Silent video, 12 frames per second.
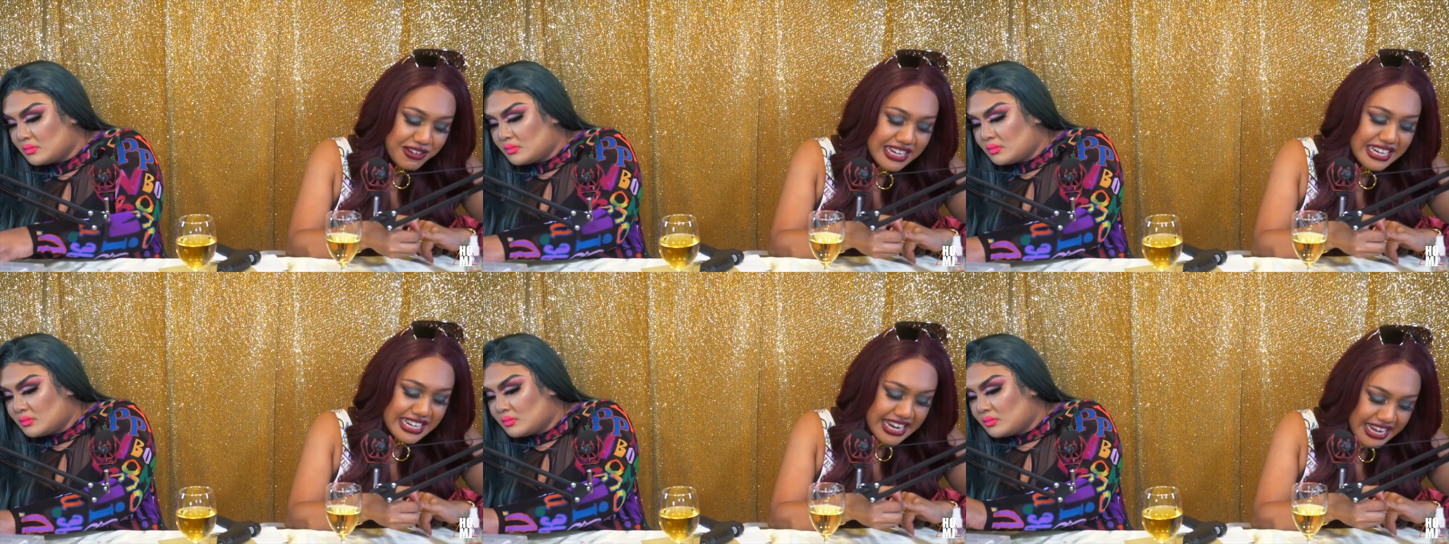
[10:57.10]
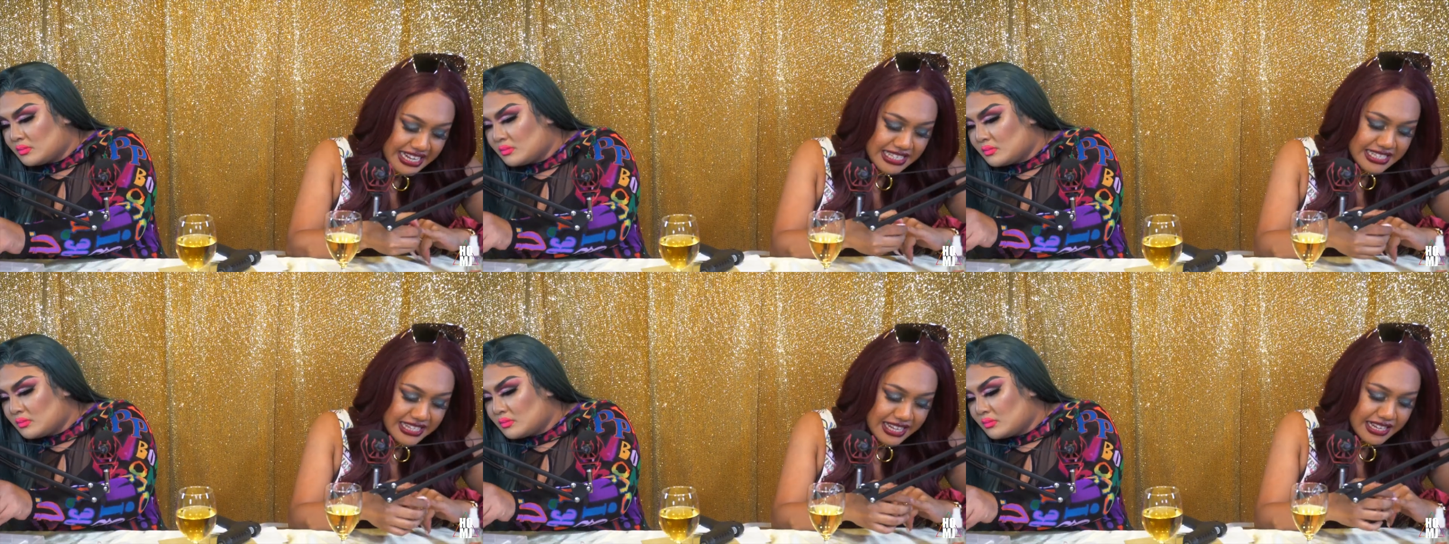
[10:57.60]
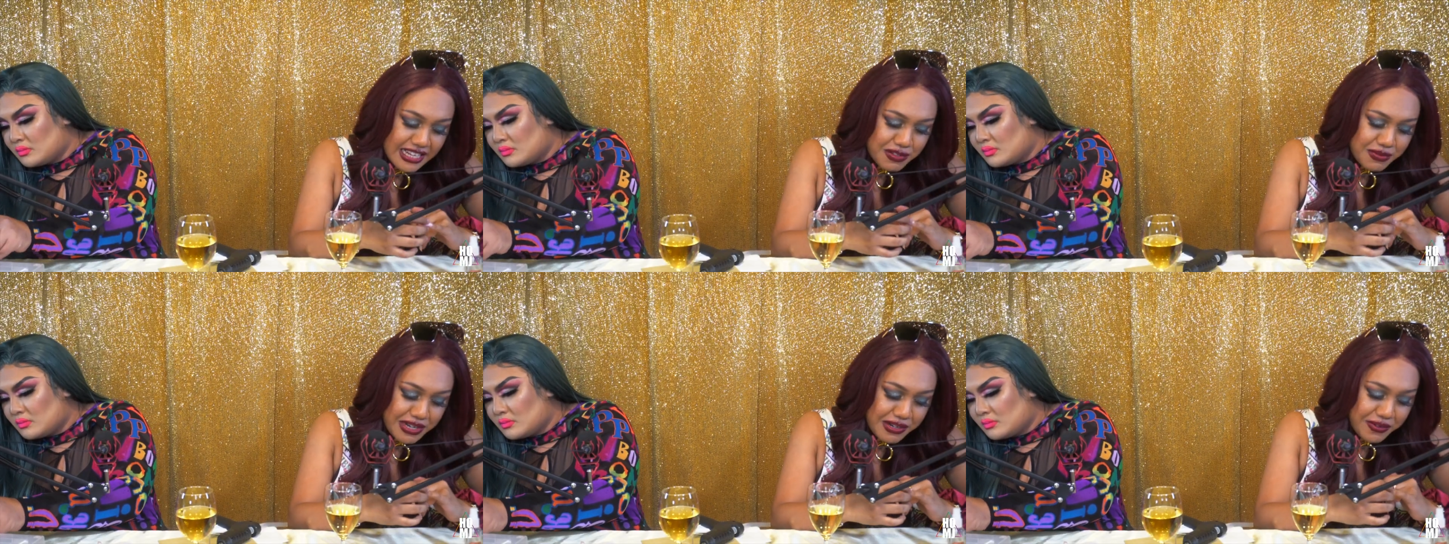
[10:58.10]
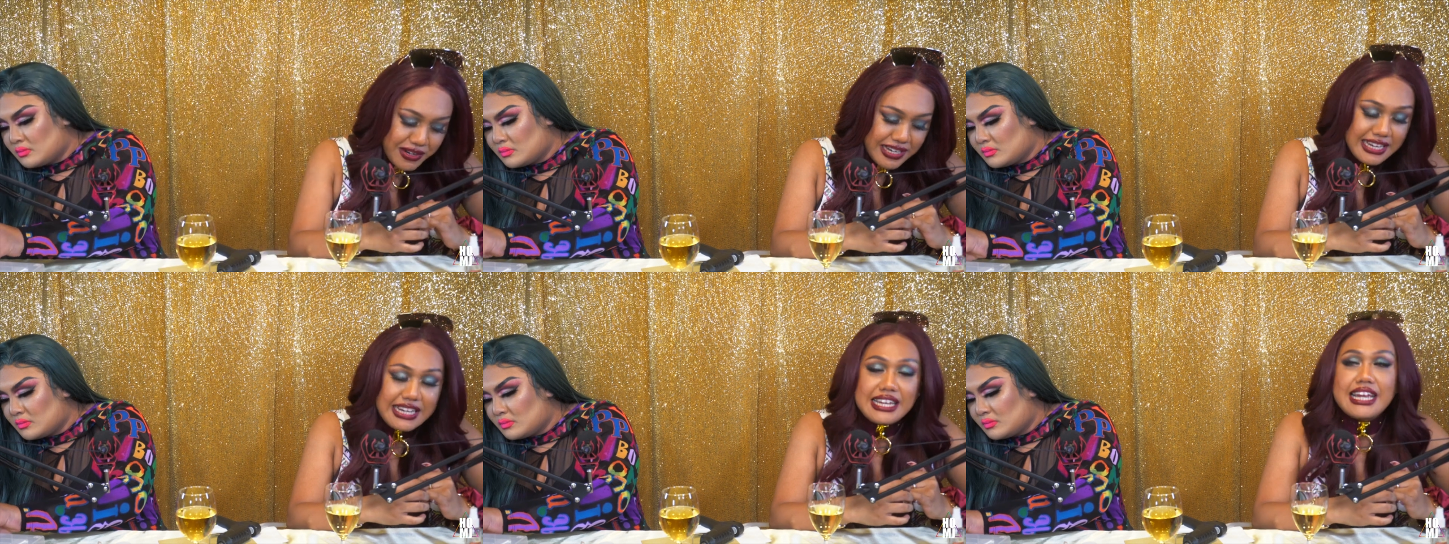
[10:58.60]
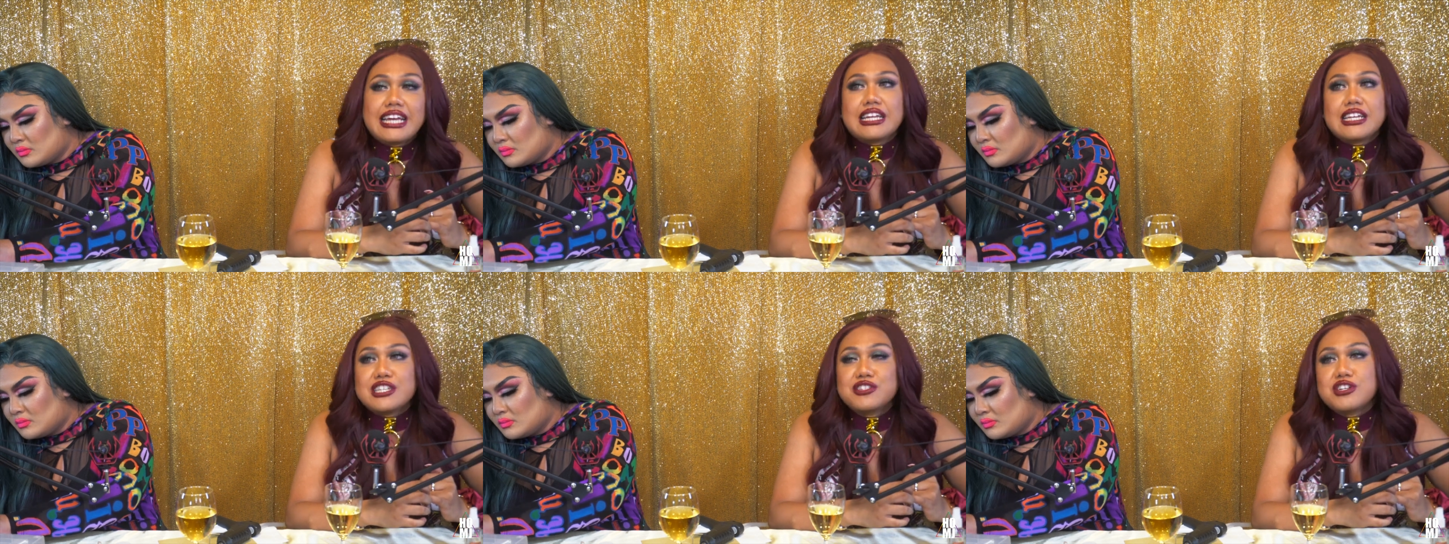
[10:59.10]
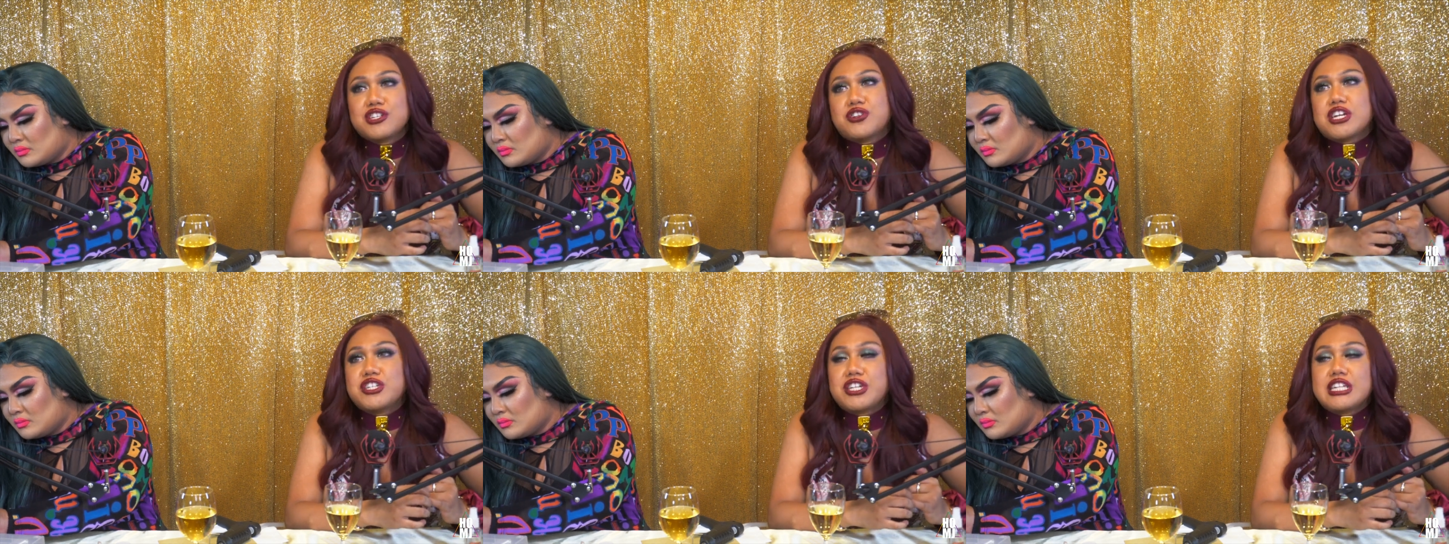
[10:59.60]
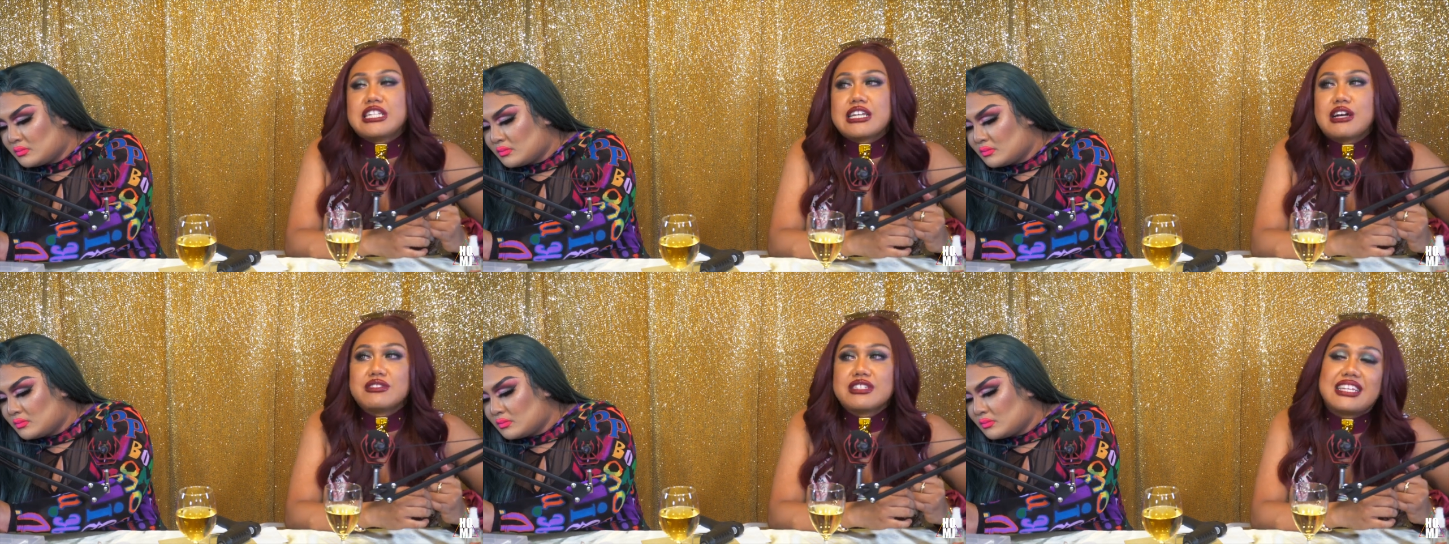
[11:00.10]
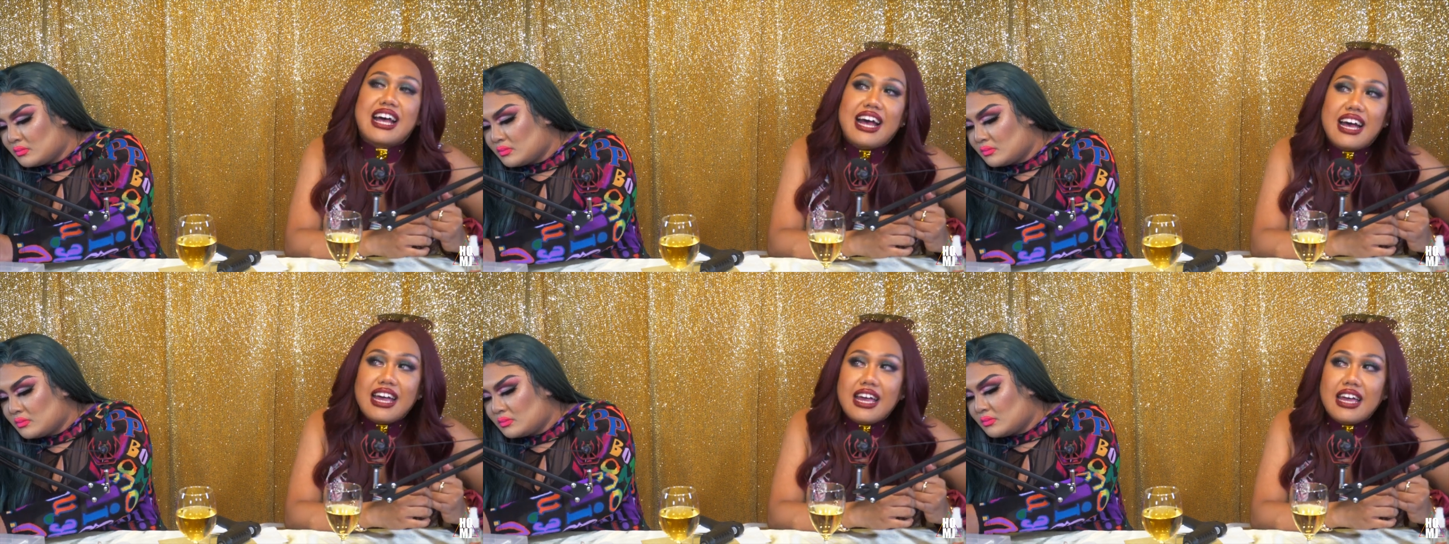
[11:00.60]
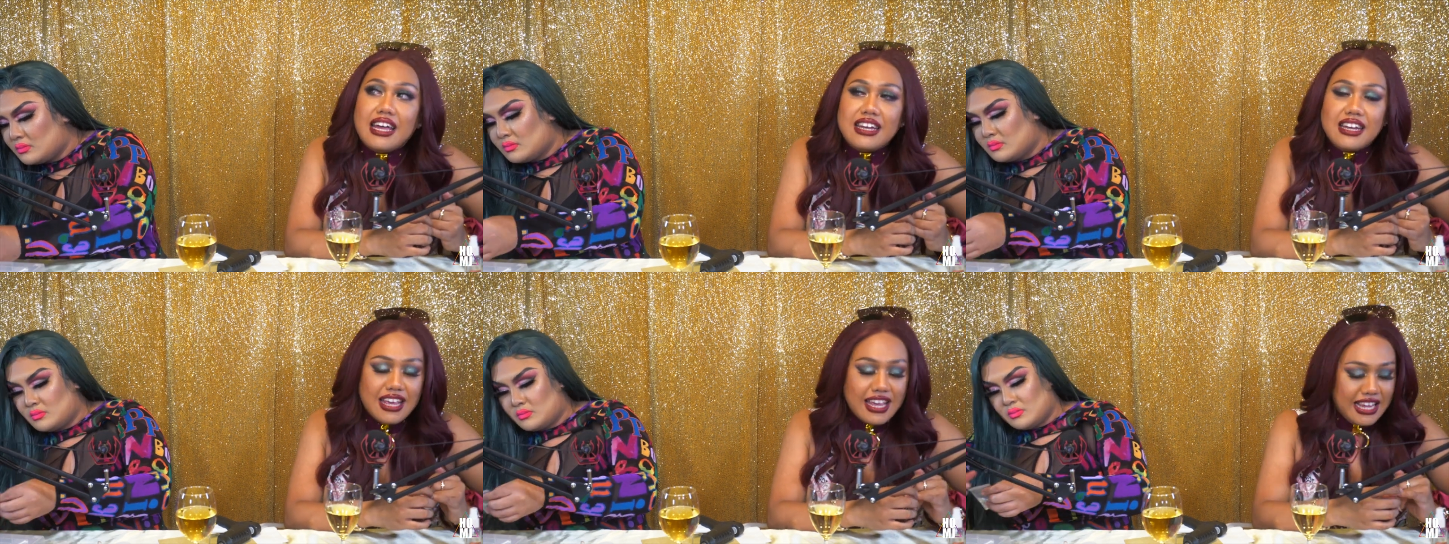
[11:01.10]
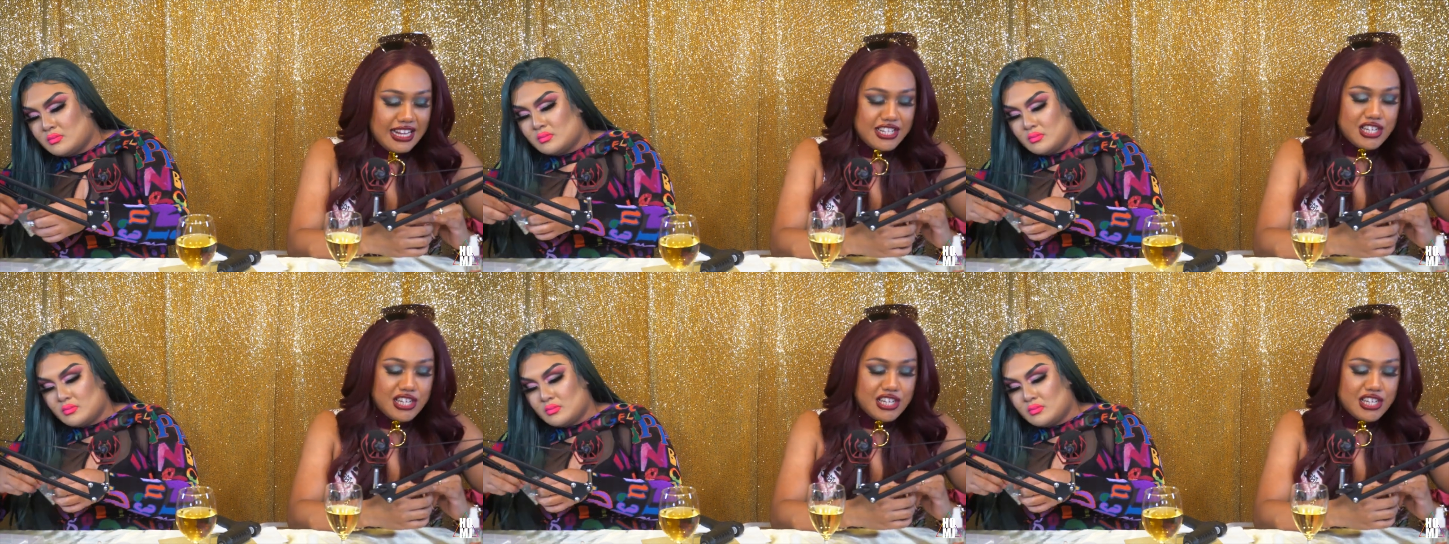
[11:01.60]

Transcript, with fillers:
Speaker 1: really nice, and that's when you really like. There's no distractions outside. It's